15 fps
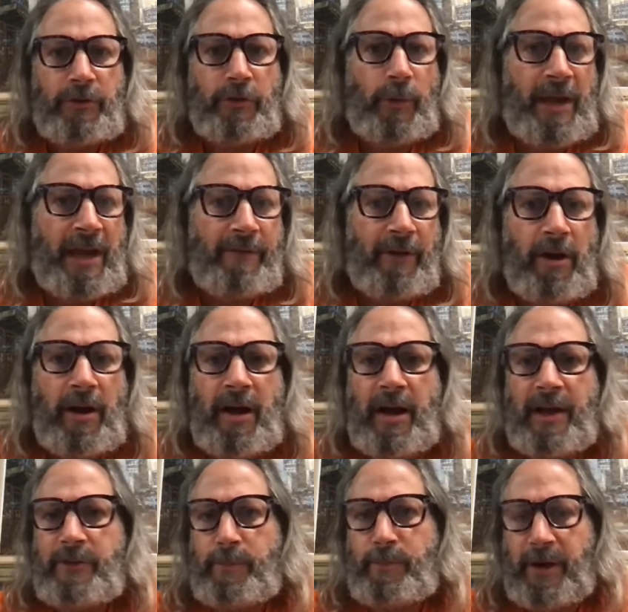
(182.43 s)
So we have all
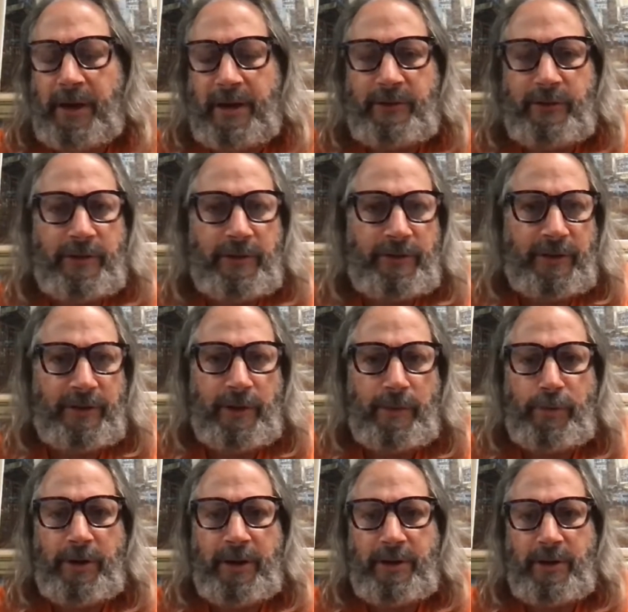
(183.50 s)
kinds of products in this thing that are
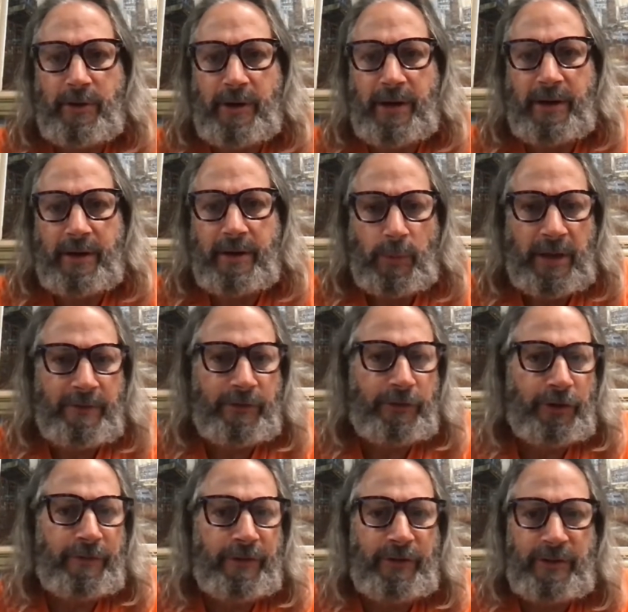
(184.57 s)
pre-integrated. We have
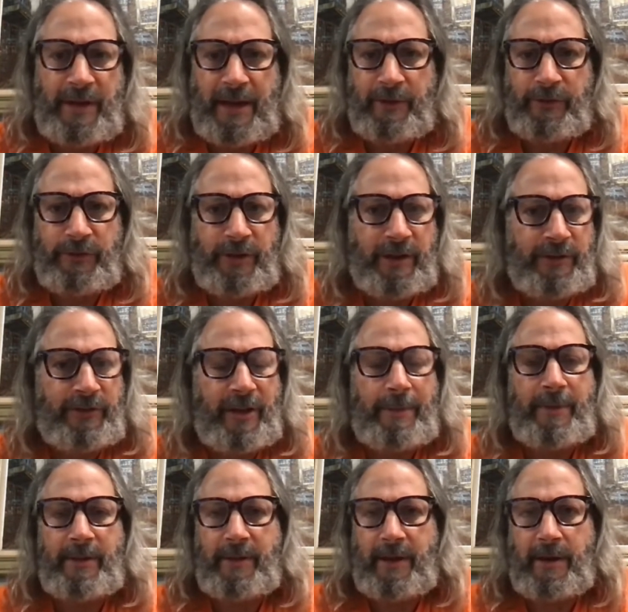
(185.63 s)
ServiceNow
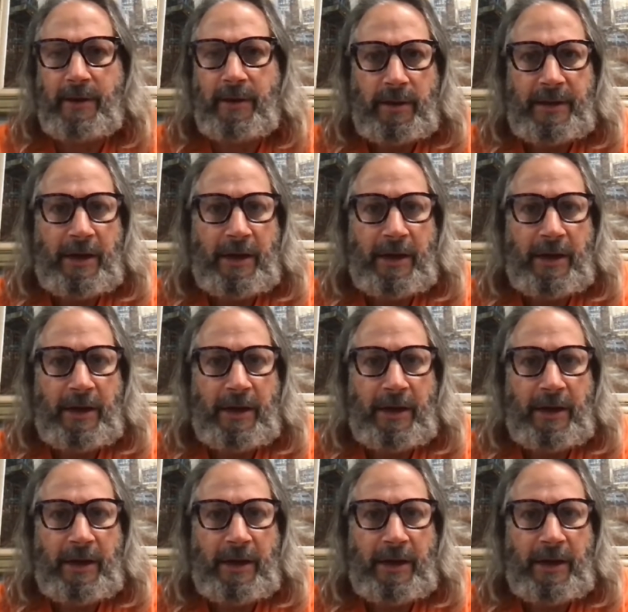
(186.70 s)
CSM in there.